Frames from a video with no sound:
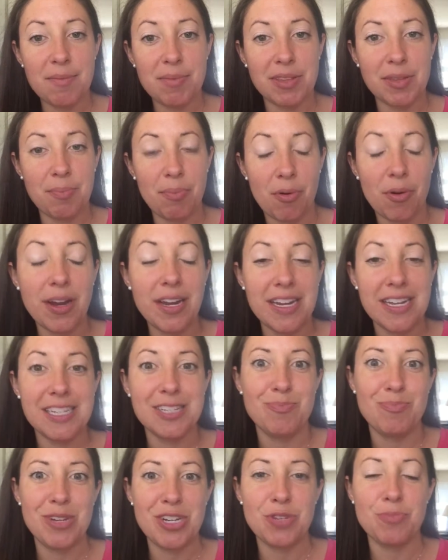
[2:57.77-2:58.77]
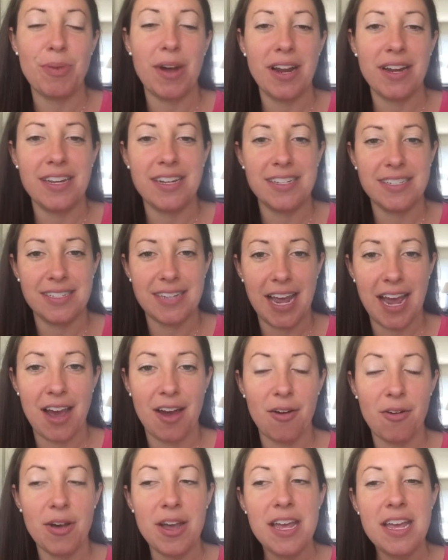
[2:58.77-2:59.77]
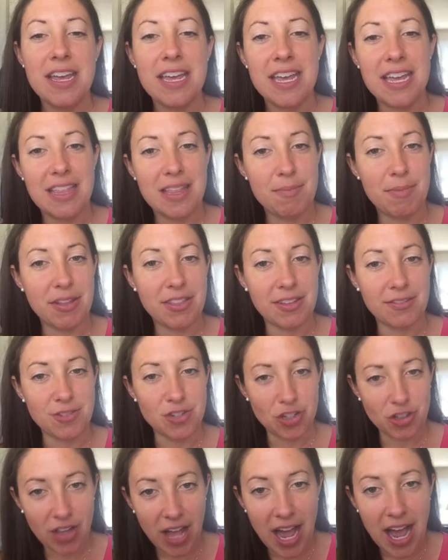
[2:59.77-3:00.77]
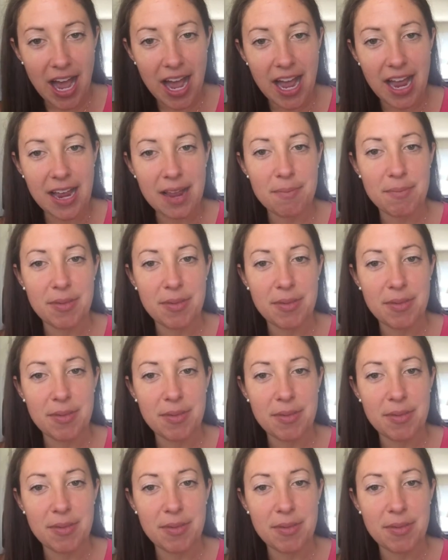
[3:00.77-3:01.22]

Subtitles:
But the point is, Beachbody is now, in the month of July,